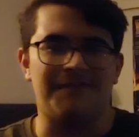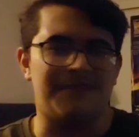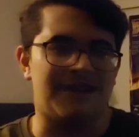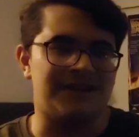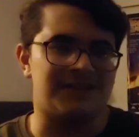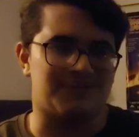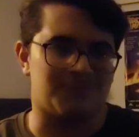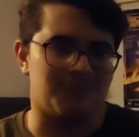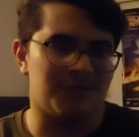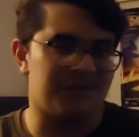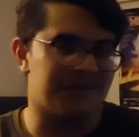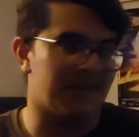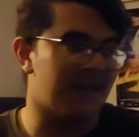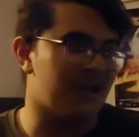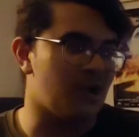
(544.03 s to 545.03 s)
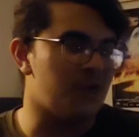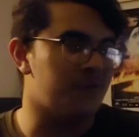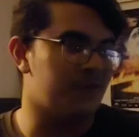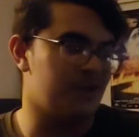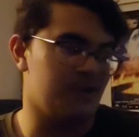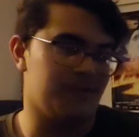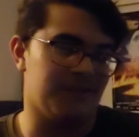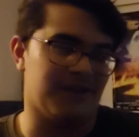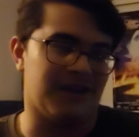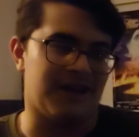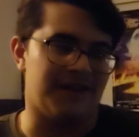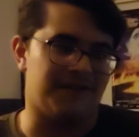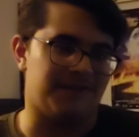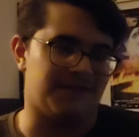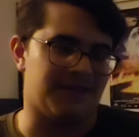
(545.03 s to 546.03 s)
even had to rethink over and over
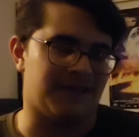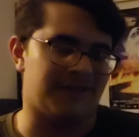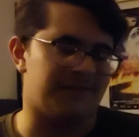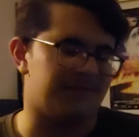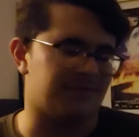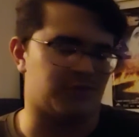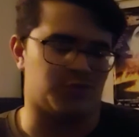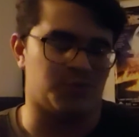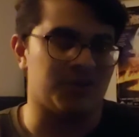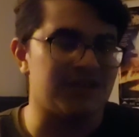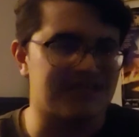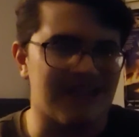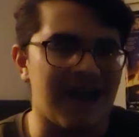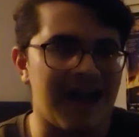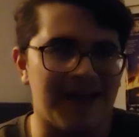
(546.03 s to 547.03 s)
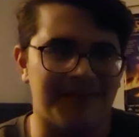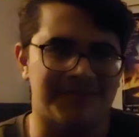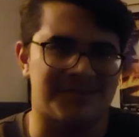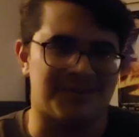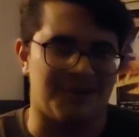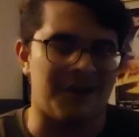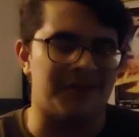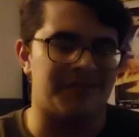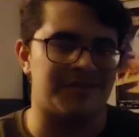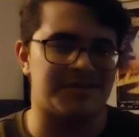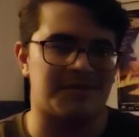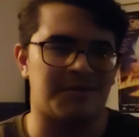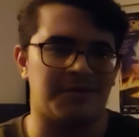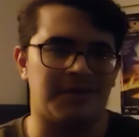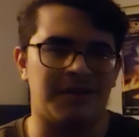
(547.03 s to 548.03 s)
again for like 3 times throughout
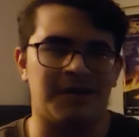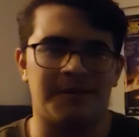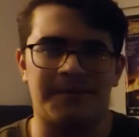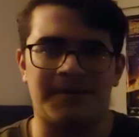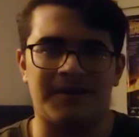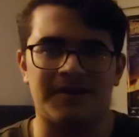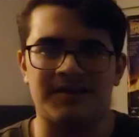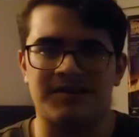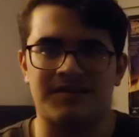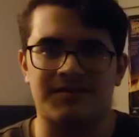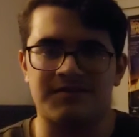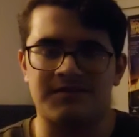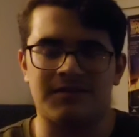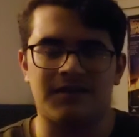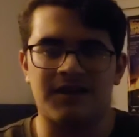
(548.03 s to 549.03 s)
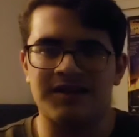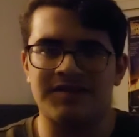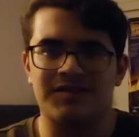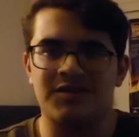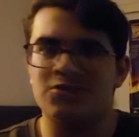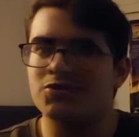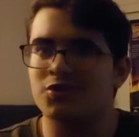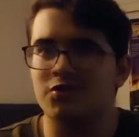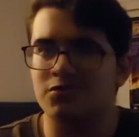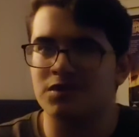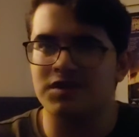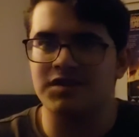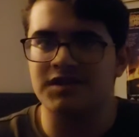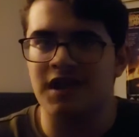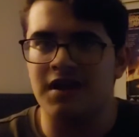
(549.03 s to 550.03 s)
this whole year, because you get so
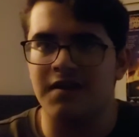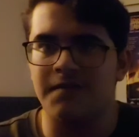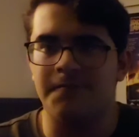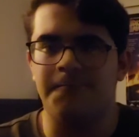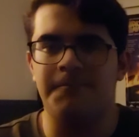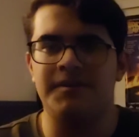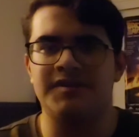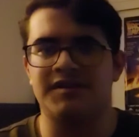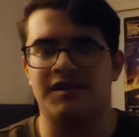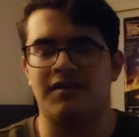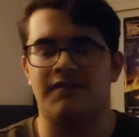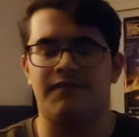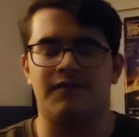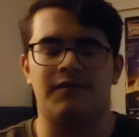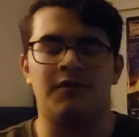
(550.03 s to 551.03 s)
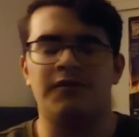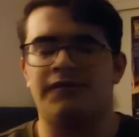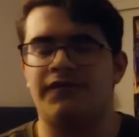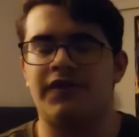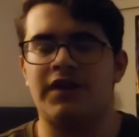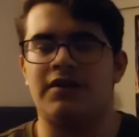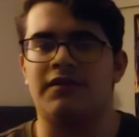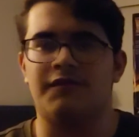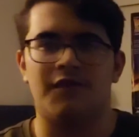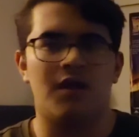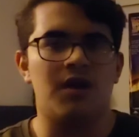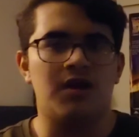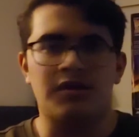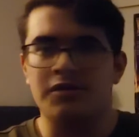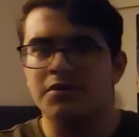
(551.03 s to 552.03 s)
stressed out and busy of the whole fear of
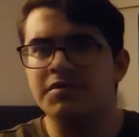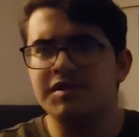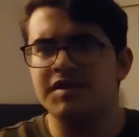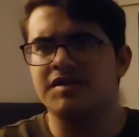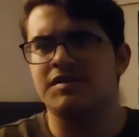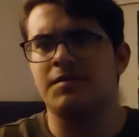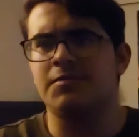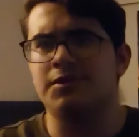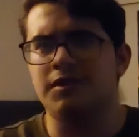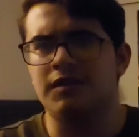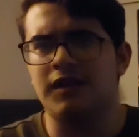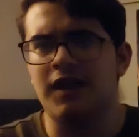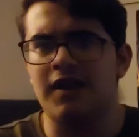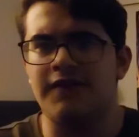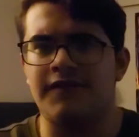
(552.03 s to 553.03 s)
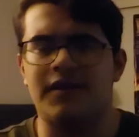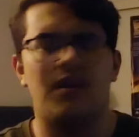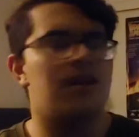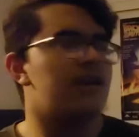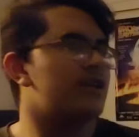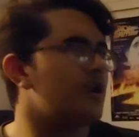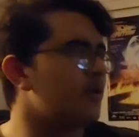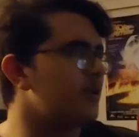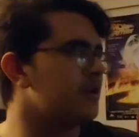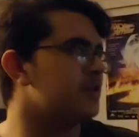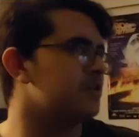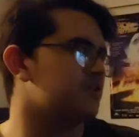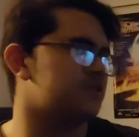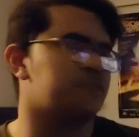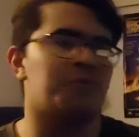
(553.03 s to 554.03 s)
losing someone you love and not
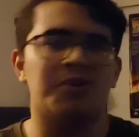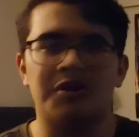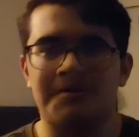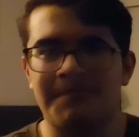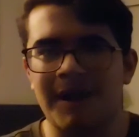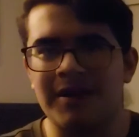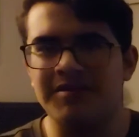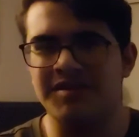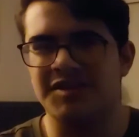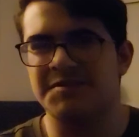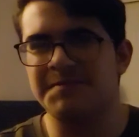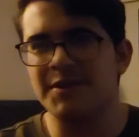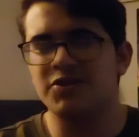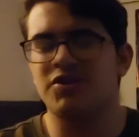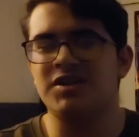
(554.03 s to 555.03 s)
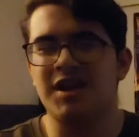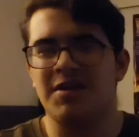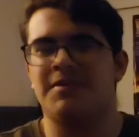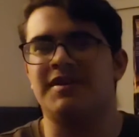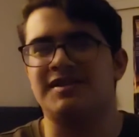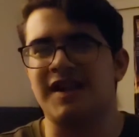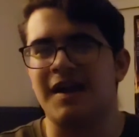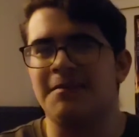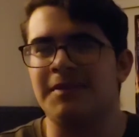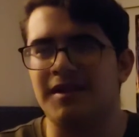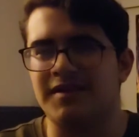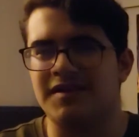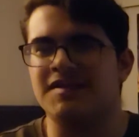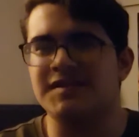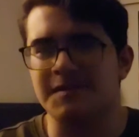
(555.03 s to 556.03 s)
wanting to disappoint your parents, especially now in a time
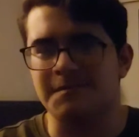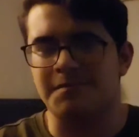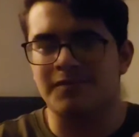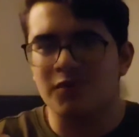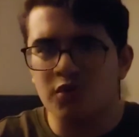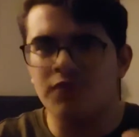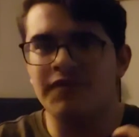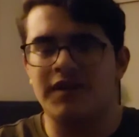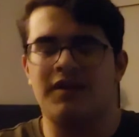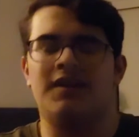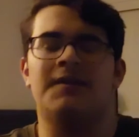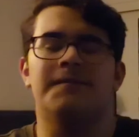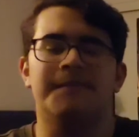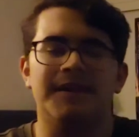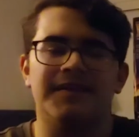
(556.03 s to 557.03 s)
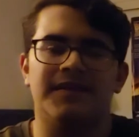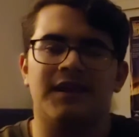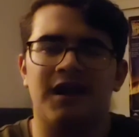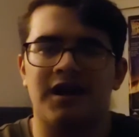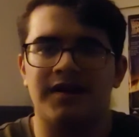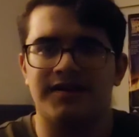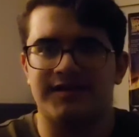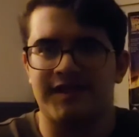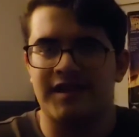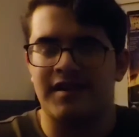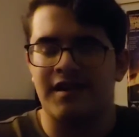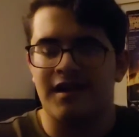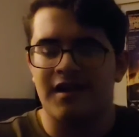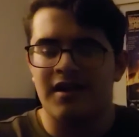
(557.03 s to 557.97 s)
like this, and prove that you can beat the odds, that,